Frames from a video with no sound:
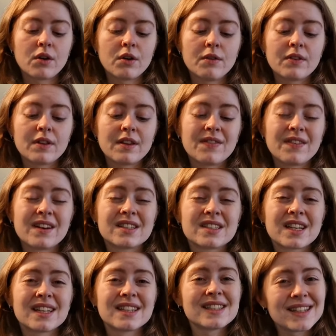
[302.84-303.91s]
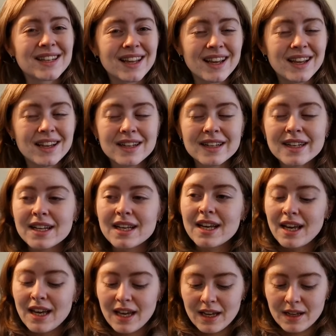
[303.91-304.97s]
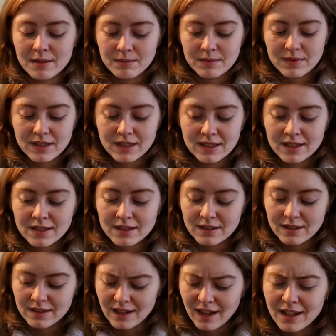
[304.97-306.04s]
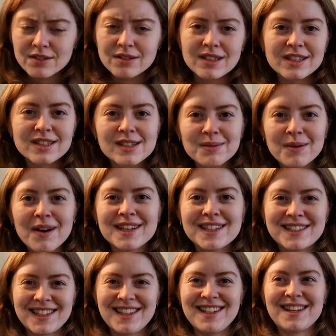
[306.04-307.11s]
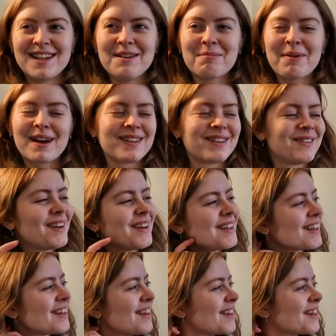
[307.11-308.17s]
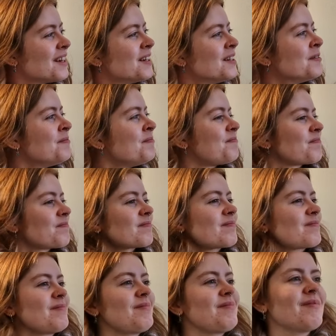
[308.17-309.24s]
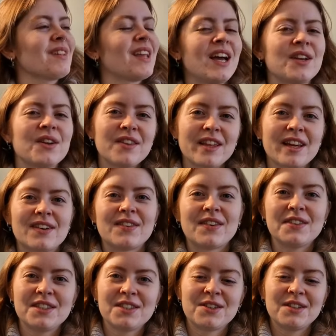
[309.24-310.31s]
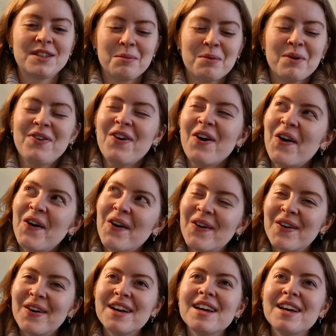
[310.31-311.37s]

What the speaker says: Hopefully finish that today. Yeah, this is where I sit in it, by the way. Like, I don't think I've ever showed it before.